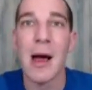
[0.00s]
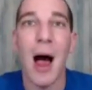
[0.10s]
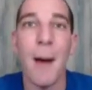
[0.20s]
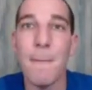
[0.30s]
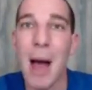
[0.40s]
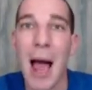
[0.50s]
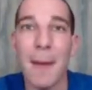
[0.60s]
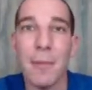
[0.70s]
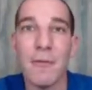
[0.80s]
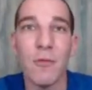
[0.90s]
a
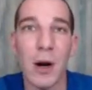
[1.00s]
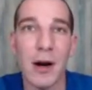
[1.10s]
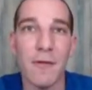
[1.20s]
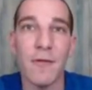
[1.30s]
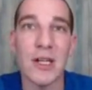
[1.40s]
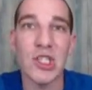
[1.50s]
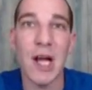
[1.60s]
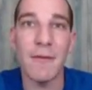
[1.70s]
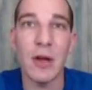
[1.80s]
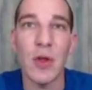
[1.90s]
map of where to fish
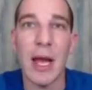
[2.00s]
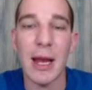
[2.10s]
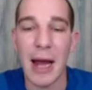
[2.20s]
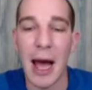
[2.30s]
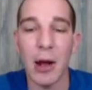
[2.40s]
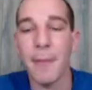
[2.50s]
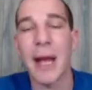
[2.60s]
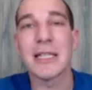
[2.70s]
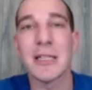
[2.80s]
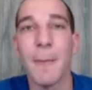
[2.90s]
everything, and how to
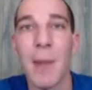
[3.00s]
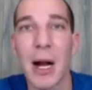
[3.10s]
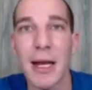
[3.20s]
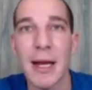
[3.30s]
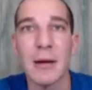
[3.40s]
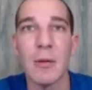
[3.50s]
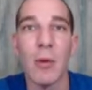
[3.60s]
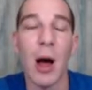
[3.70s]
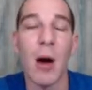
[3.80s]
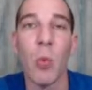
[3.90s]
make some money and
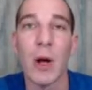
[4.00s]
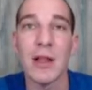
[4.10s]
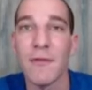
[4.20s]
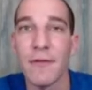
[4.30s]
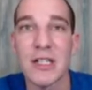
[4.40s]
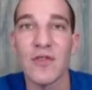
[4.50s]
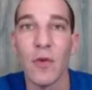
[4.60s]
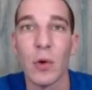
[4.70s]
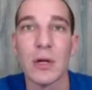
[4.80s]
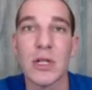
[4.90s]
uh, what to fish
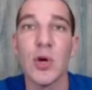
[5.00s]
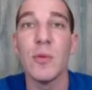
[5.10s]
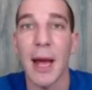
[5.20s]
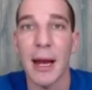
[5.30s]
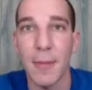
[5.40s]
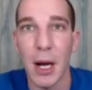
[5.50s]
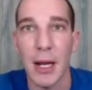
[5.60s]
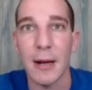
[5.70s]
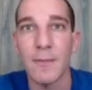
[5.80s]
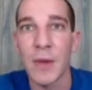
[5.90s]
for to make
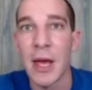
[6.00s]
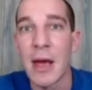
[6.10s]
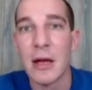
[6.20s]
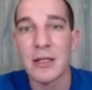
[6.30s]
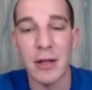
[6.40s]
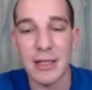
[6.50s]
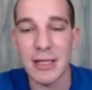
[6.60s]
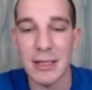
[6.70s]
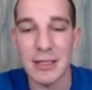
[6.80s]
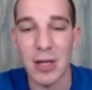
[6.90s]
money. So let's
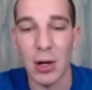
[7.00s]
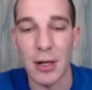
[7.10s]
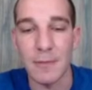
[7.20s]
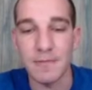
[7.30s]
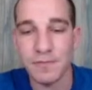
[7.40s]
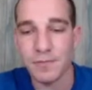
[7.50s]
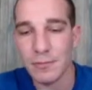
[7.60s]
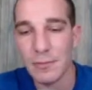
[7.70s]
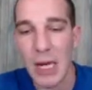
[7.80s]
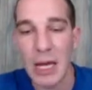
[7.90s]
get started.
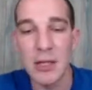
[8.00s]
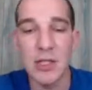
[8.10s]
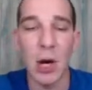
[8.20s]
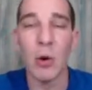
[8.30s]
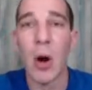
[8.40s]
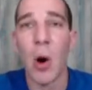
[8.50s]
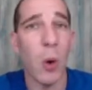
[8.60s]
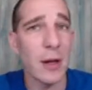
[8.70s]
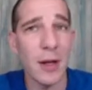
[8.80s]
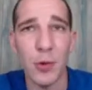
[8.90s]
So,
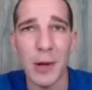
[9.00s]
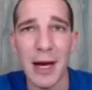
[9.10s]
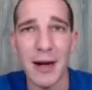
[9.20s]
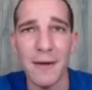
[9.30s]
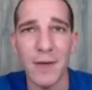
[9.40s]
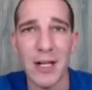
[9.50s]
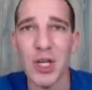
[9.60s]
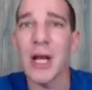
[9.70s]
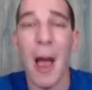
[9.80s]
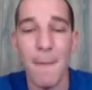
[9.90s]
1 to 300
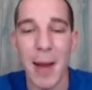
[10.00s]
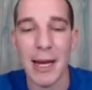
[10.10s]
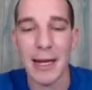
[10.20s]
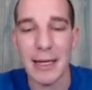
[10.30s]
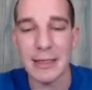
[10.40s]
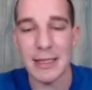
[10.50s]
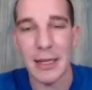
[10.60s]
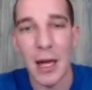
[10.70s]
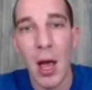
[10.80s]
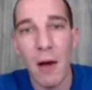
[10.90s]
fishing made
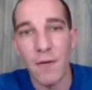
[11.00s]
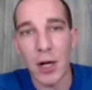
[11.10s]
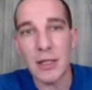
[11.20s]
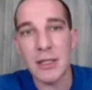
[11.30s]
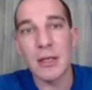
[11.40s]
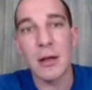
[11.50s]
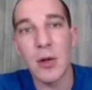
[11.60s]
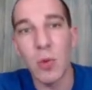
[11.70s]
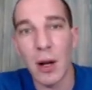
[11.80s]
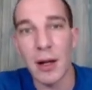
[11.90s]
easy. First,
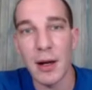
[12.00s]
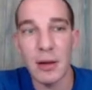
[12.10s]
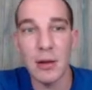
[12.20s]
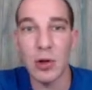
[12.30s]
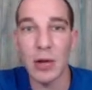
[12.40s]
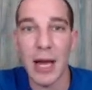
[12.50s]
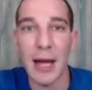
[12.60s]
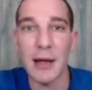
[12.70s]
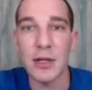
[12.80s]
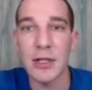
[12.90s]
you want to look
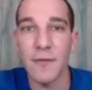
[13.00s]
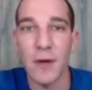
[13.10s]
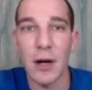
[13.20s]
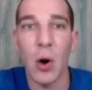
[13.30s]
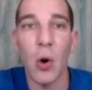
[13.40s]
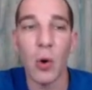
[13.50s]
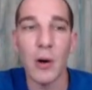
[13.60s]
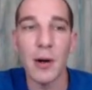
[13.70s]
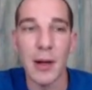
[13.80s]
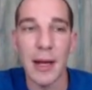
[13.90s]
at your different
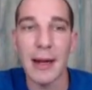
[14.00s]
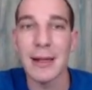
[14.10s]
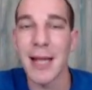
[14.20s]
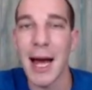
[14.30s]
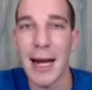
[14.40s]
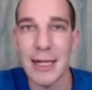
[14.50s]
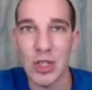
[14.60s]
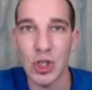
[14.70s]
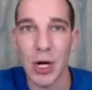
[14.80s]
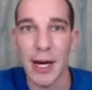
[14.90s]
horde and alliance
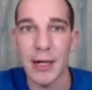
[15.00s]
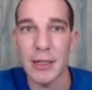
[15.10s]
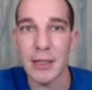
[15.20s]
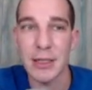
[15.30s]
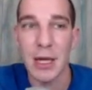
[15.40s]
trainers.